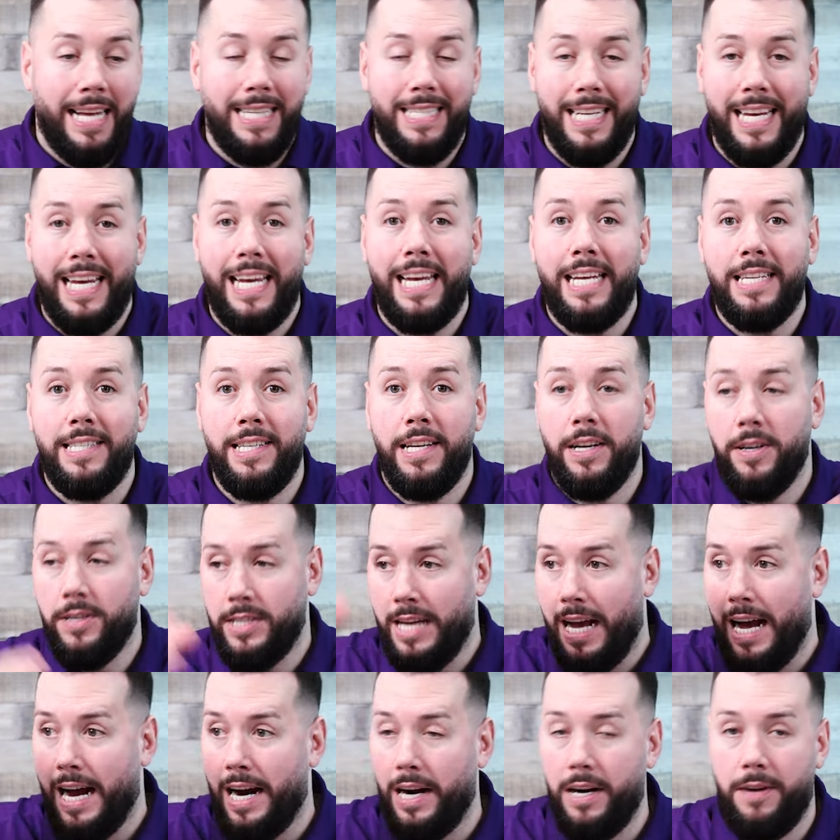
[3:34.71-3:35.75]
it's easier
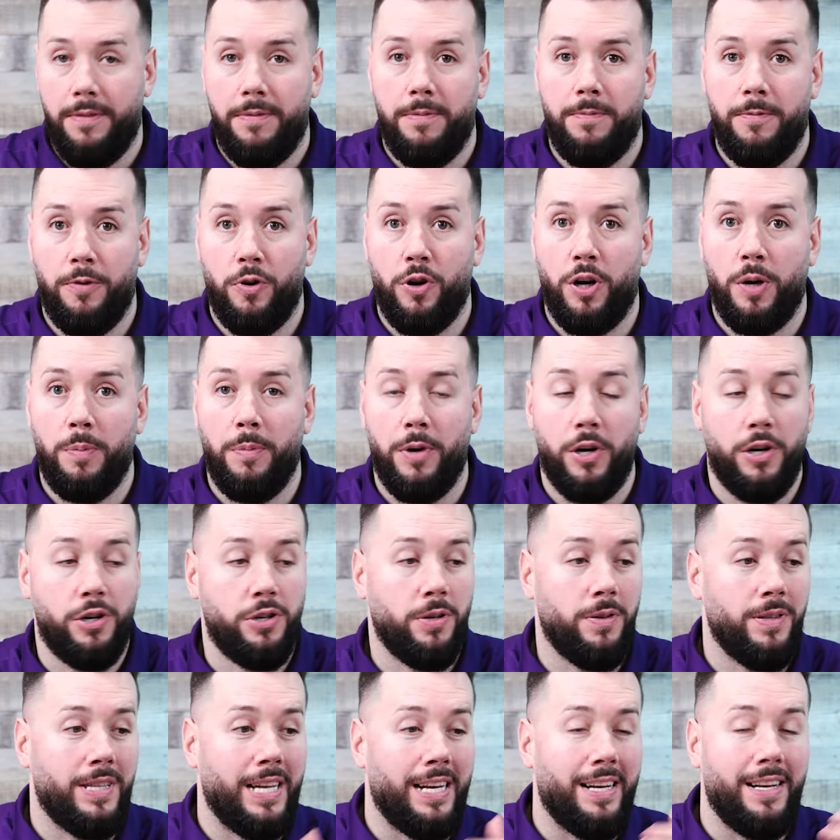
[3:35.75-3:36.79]
to hire for
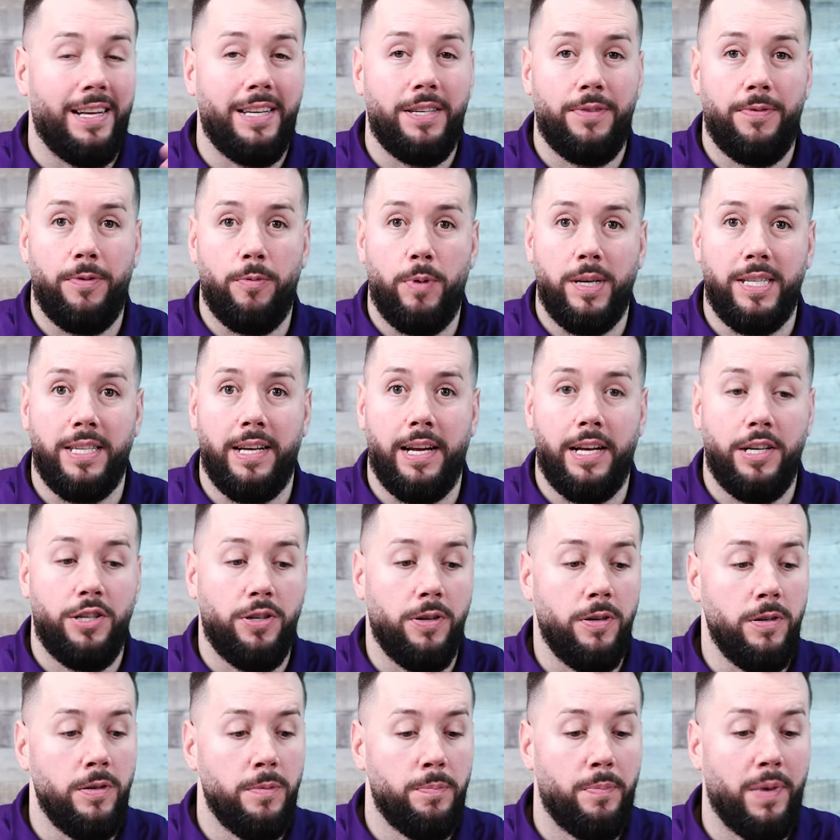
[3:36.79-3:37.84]
commercial than it is for
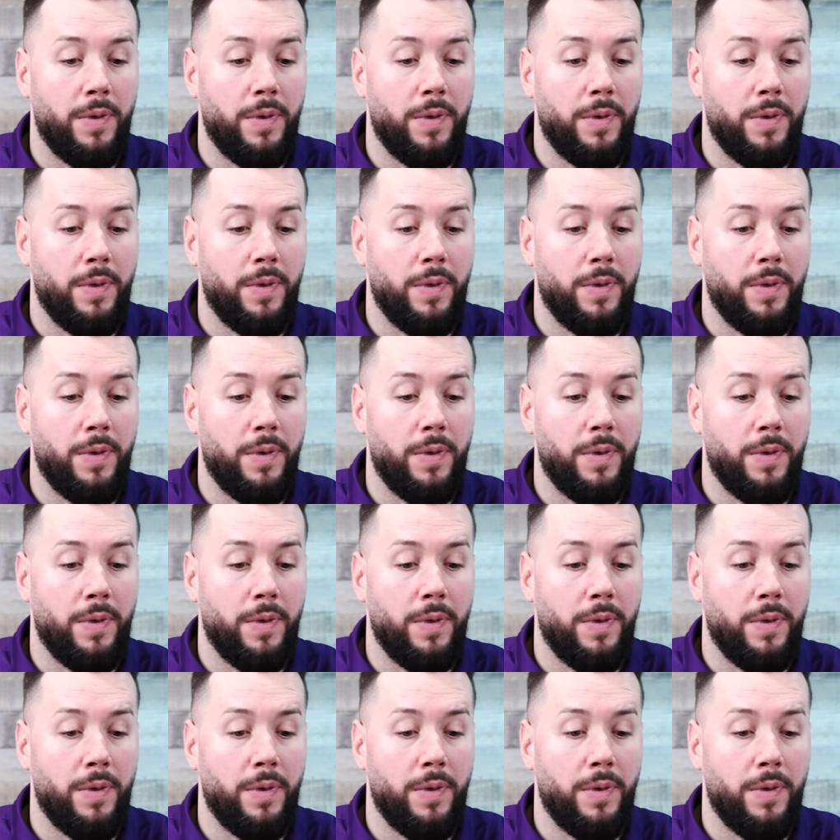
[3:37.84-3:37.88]
residential,